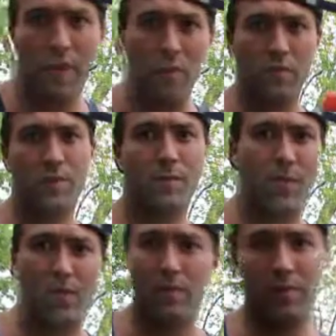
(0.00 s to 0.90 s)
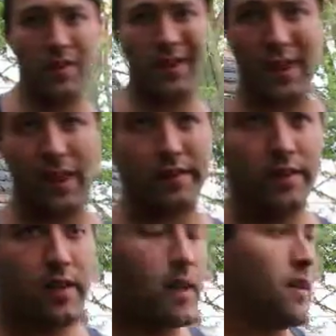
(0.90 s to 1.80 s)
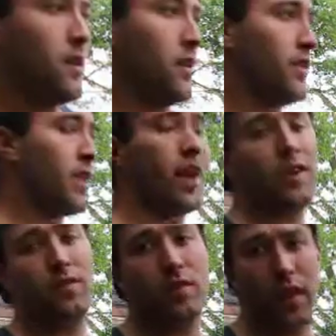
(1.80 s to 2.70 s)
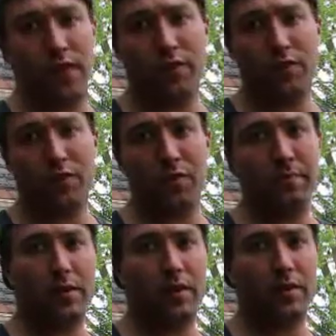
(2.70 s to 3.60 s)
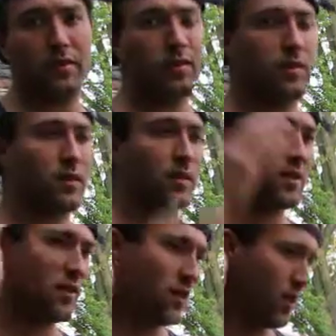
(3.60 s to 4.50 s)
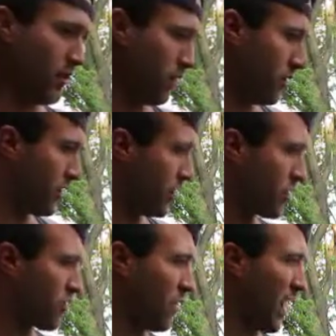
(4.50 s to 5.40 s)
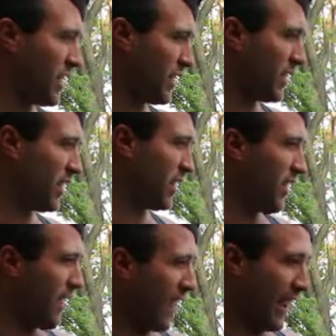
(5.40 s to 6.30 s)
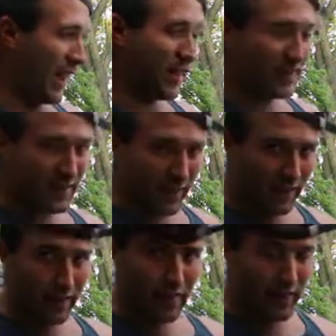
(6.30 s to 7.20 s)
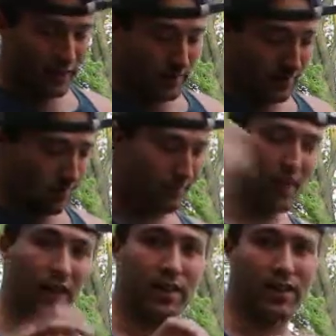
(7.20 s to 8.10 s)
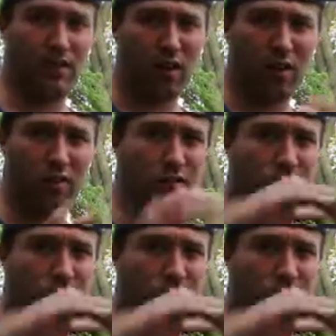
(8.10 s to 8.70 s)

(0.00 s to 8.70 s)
overspray from the glass. You can't do that on the trim because it's steel. You'll just scratch it, and it's like it's all